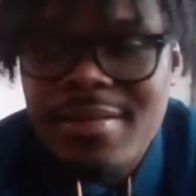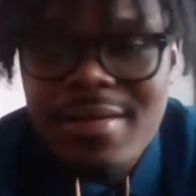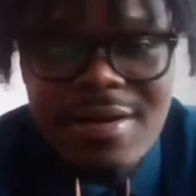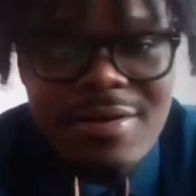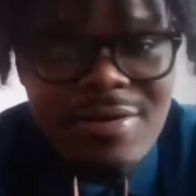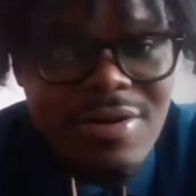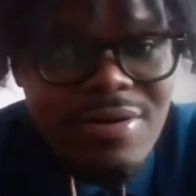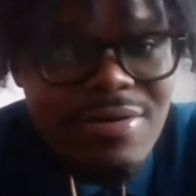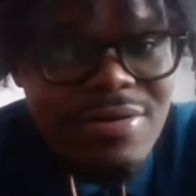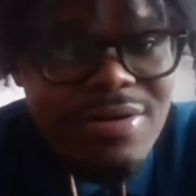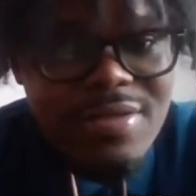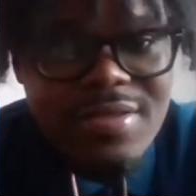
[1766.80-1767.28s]

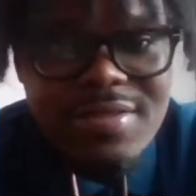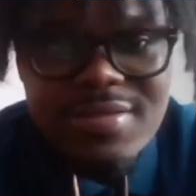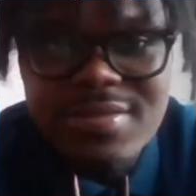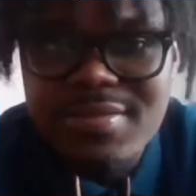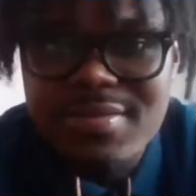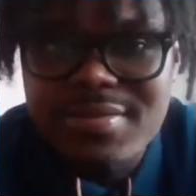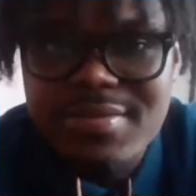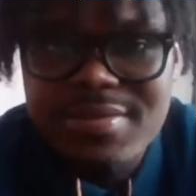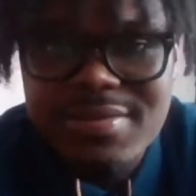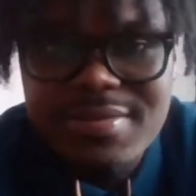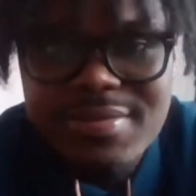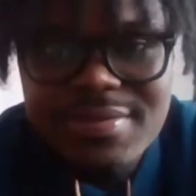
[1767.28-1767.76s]
I
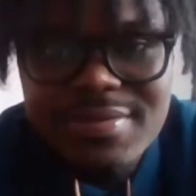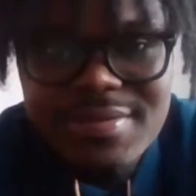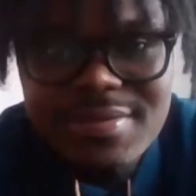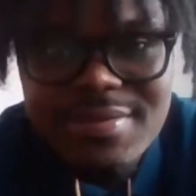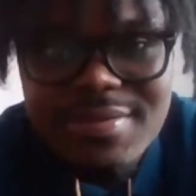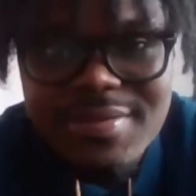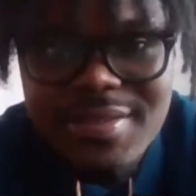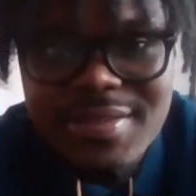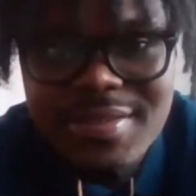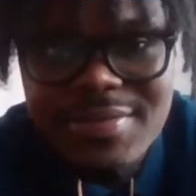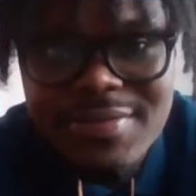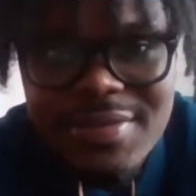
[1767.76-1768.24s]

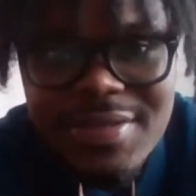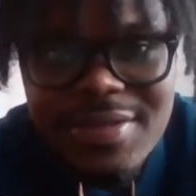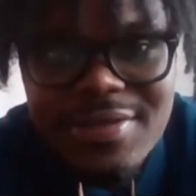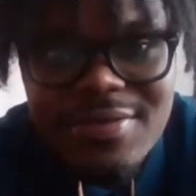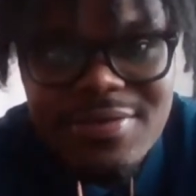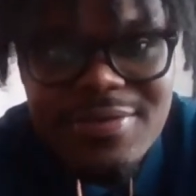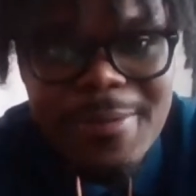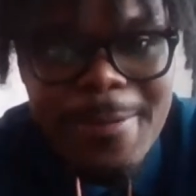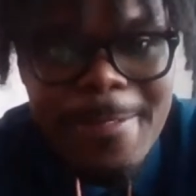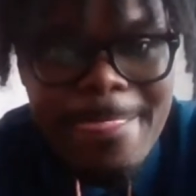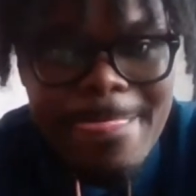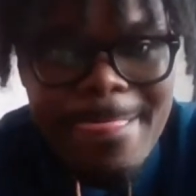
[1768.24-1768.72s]
don't
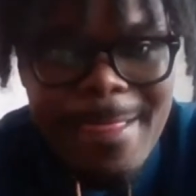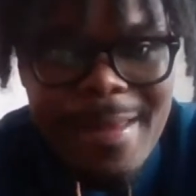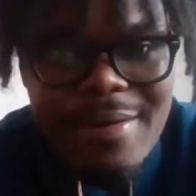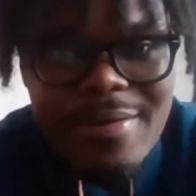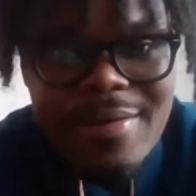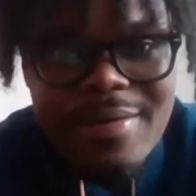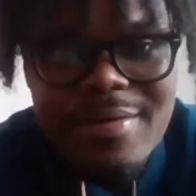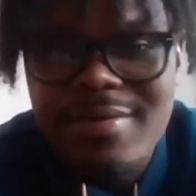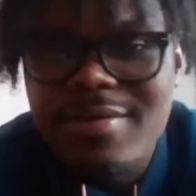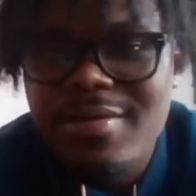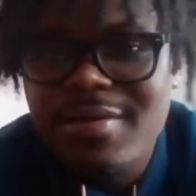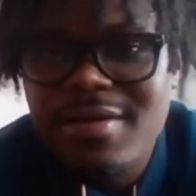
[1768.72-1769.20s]
know.
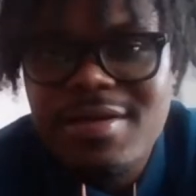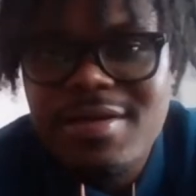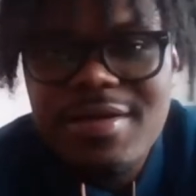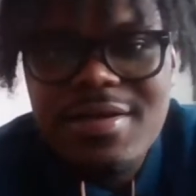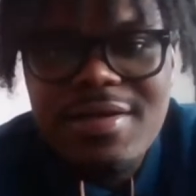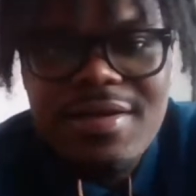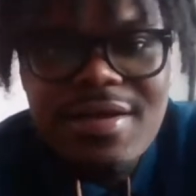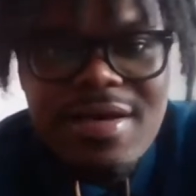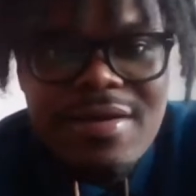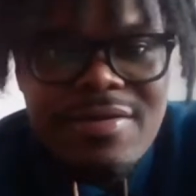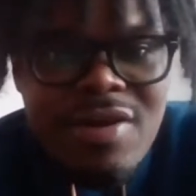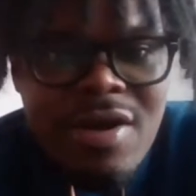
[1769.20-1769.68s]

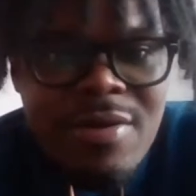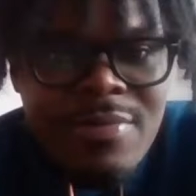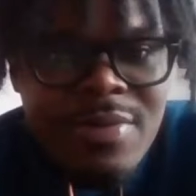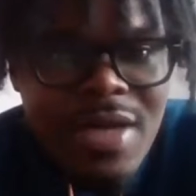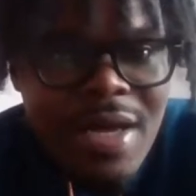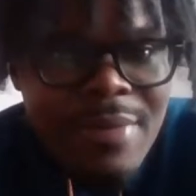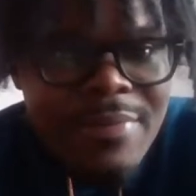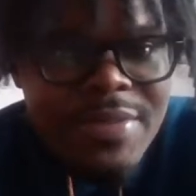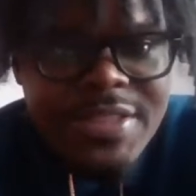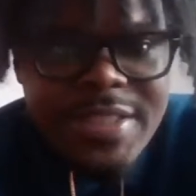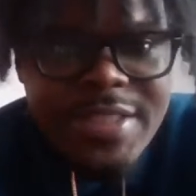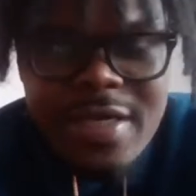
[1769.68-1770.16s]
And
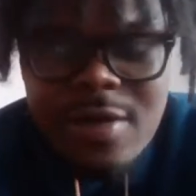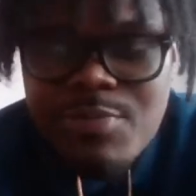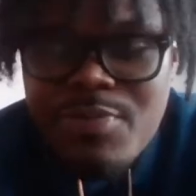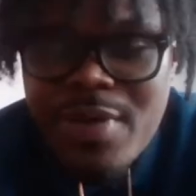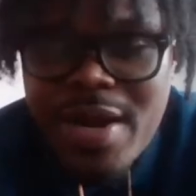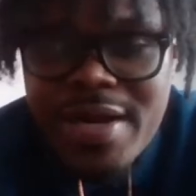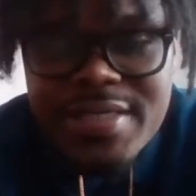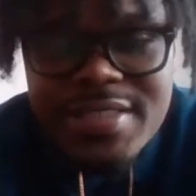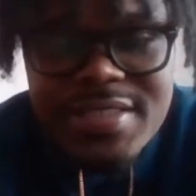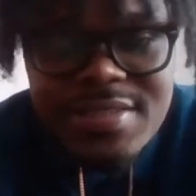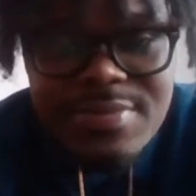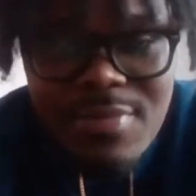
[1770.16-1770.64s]
I'm gonna check out
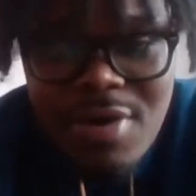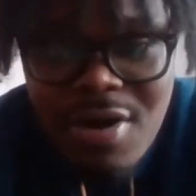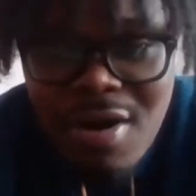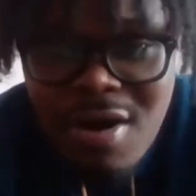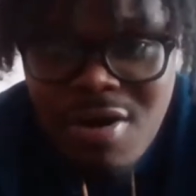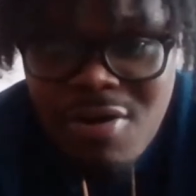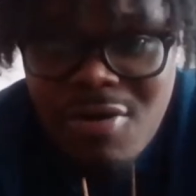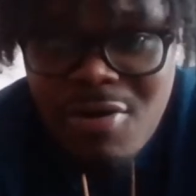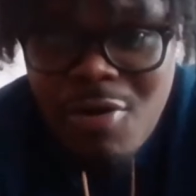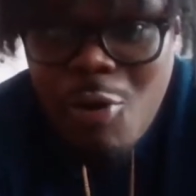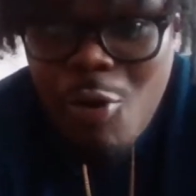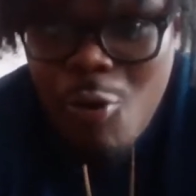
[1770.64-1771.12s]
practice
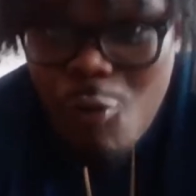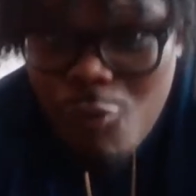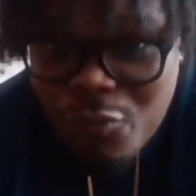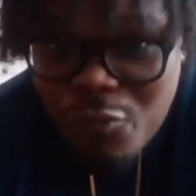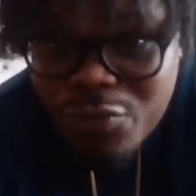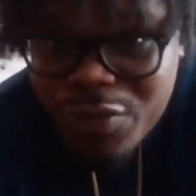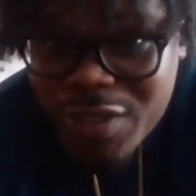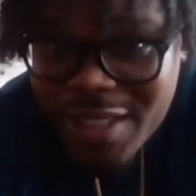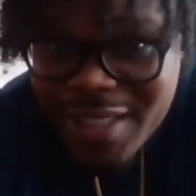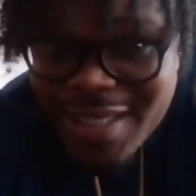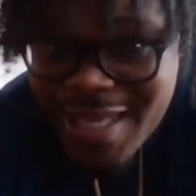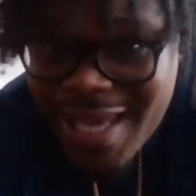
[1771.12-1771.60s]
tomorrow.
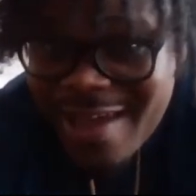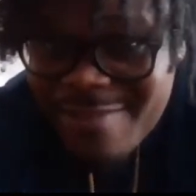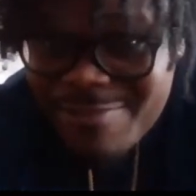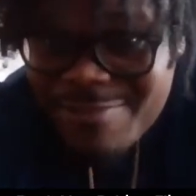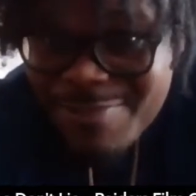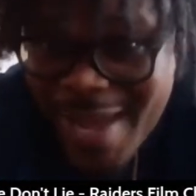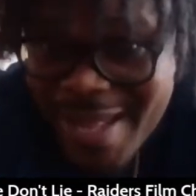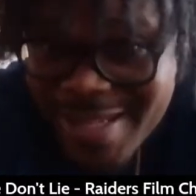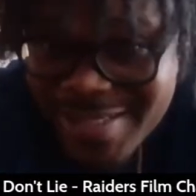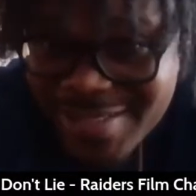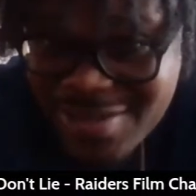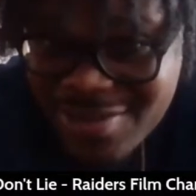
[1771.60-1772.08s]
Hopefully they
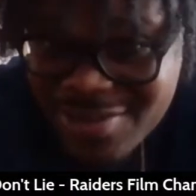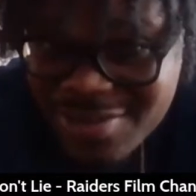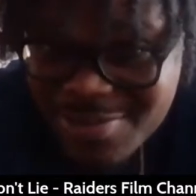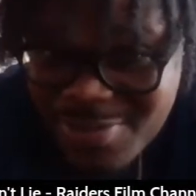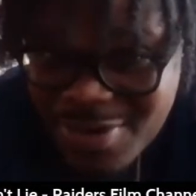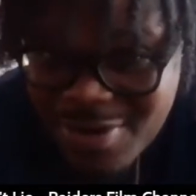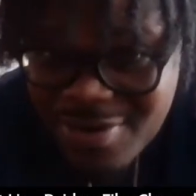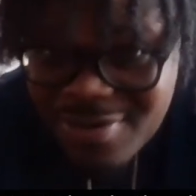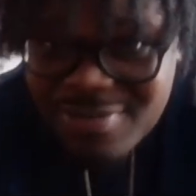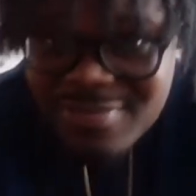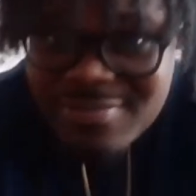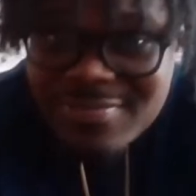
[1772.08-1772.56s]
have pads on
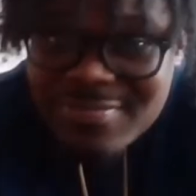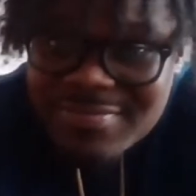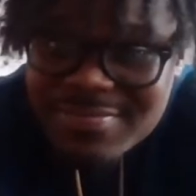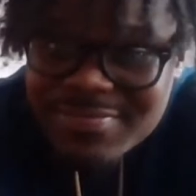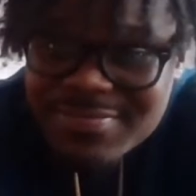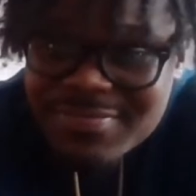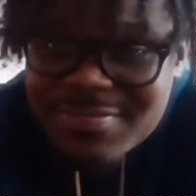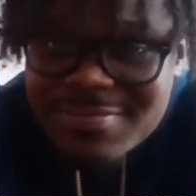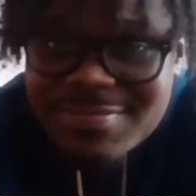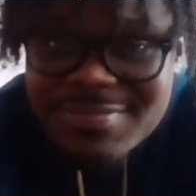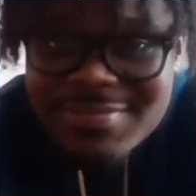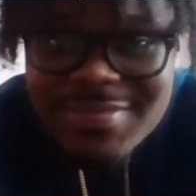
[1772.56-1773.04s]
tomorrow,
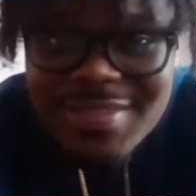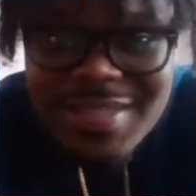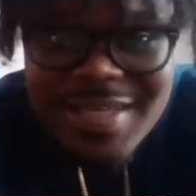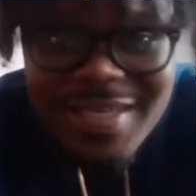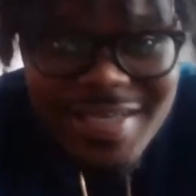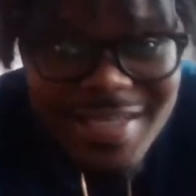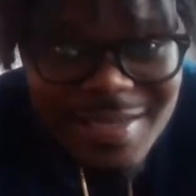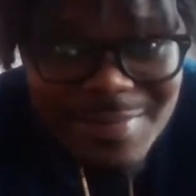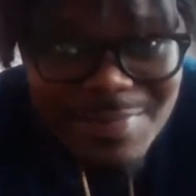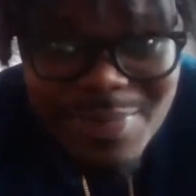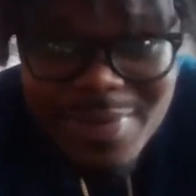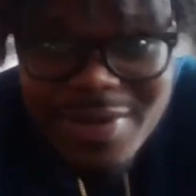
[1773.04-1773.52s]
and
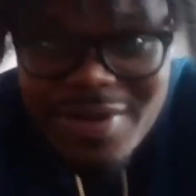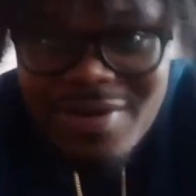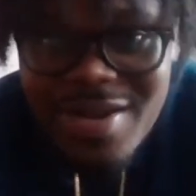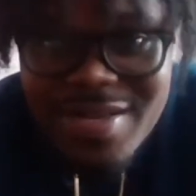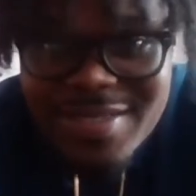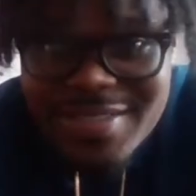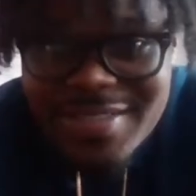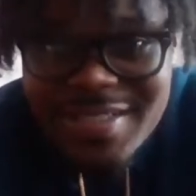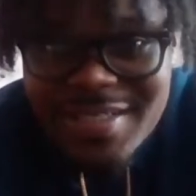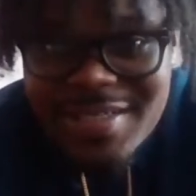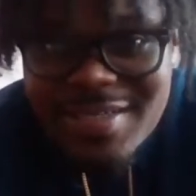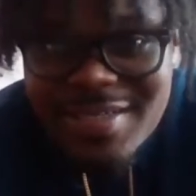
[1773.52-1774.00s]
I get a better
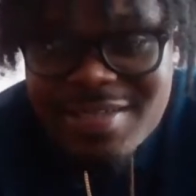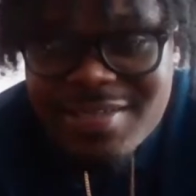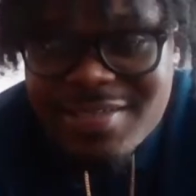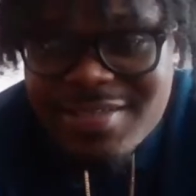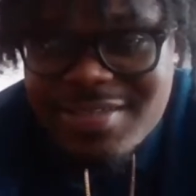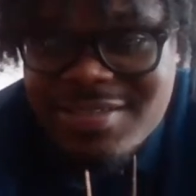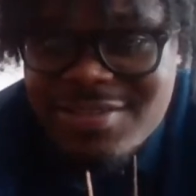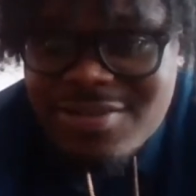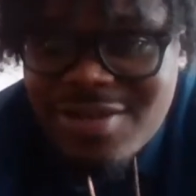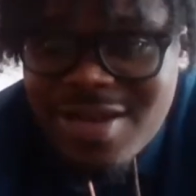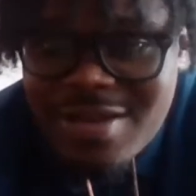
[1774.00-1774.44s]
idea.